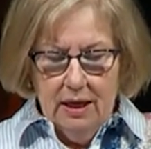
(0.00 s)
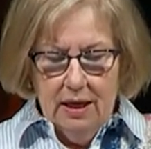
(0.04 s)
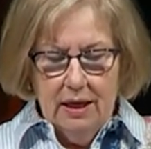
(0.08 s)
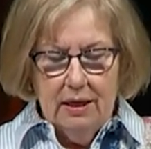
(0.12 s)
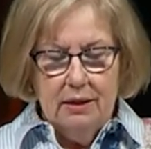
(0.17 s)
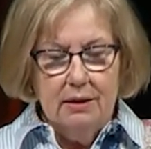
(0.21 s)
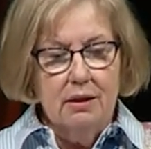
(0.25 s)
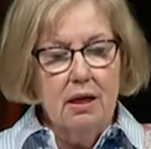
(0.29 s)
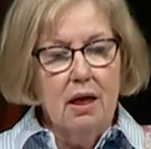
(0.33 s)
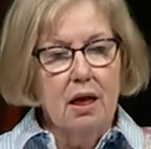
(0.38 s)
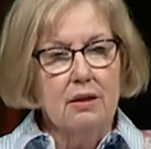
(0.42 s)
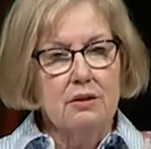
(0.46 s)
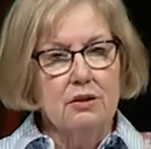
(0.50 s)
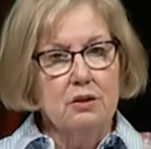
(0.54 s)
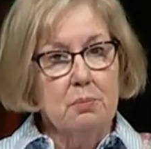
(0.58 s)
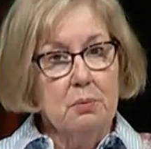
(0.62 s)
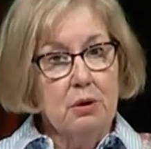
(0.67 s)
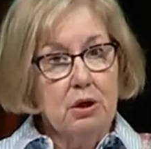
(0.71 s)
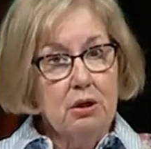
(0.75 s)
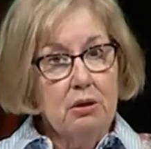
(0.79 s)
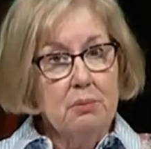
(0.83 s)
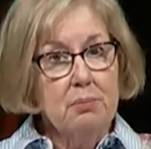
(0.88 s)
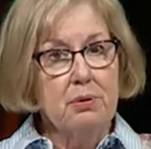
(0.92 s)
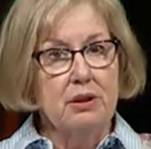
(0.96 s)
and God's
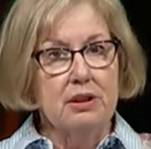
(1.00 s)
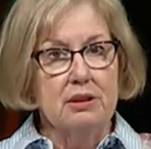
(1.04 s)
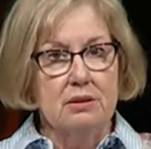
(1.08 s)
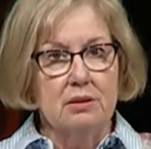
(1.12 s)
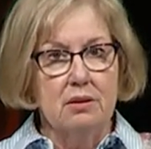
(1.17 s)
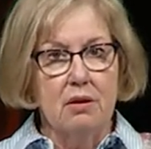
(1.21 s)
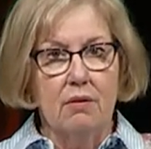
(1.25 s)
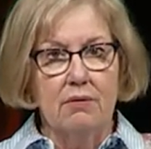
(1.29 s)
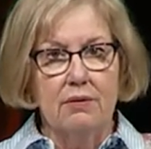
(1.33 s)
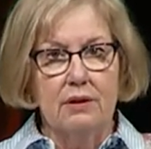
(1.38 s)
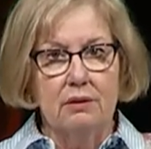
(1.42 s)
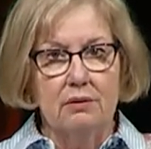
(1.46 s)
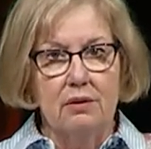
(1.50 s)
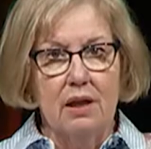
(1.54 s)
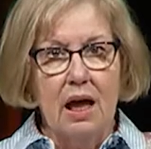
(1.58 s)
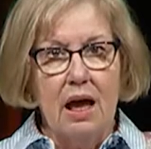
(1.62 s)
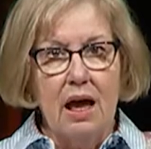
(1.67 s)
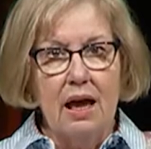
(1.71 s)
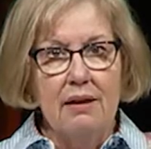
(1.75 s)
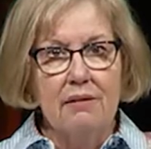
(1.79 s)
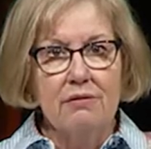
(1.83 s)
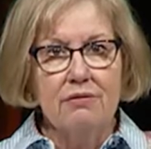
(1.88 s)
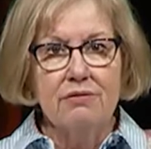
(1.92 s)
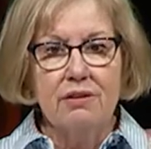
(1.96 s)
purpose on the
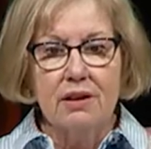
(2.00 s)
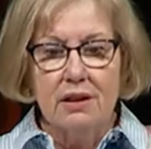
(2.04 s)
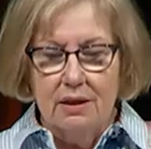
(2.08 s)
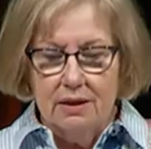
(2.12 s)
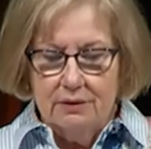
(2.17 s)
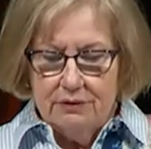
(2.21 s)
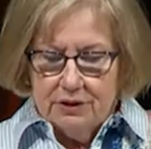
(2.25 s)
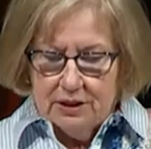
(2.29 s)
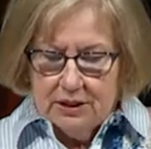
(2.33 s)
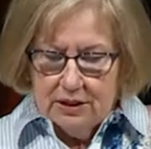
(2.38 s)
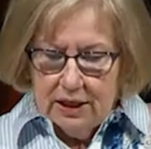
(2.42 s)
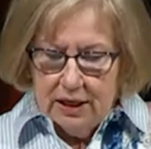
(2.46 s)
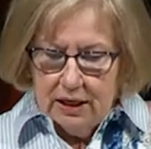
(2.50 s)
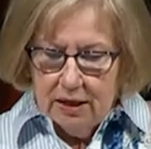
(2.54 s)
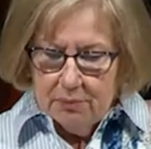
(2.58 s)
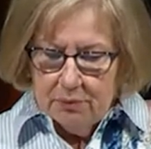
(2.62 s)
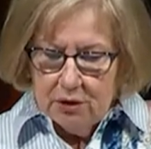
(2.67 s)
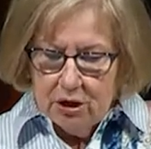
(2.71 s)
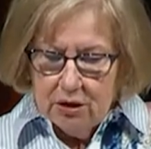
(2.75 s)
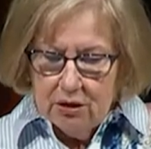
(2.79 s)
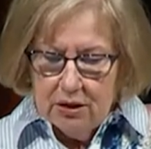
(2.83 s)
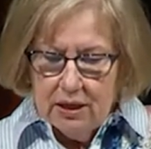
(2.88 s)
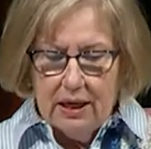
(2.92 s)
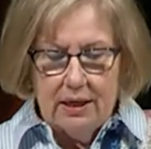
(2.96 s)
life of
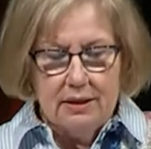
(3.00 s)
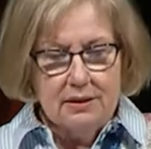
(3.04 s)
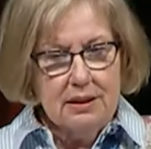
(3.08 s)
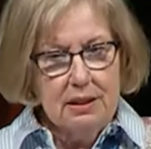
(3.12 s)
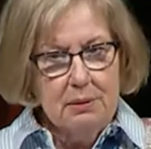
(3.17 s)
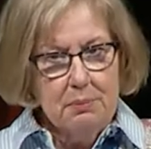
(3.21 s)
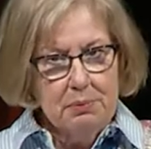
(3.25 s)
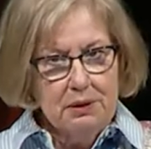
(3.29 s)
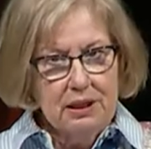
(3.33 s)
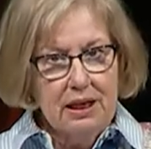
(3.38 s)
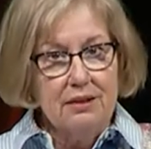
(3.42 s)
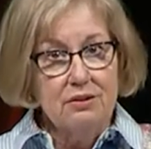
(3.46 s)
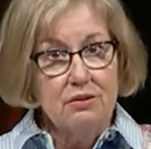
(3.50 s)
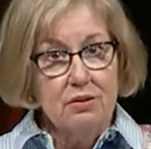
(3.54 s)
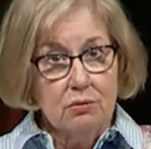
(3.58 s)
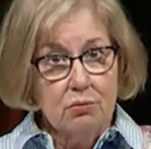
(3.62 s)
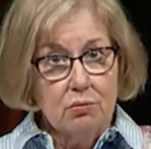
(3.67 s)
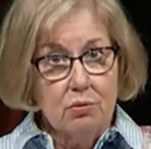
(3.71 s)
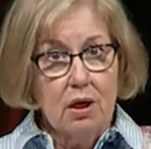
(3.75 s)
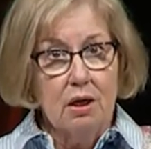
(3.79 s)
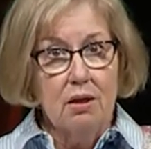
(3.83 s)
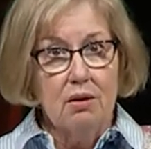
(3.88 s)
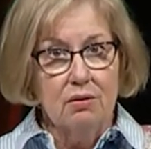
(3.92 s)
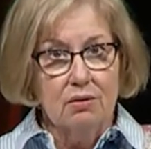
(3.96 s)
Samuel as he plays a
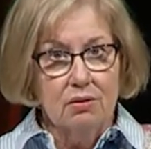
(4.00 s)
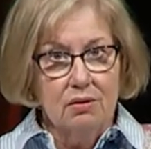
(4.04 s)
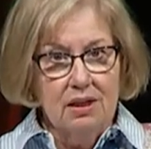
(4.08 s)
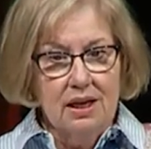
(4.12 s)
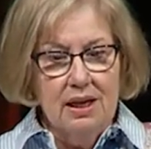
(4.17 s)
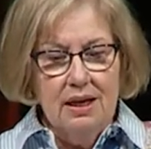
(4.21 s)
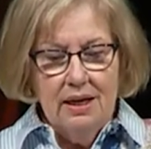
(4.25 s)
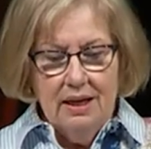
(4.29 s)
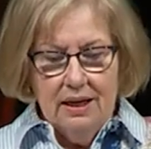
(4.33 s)
role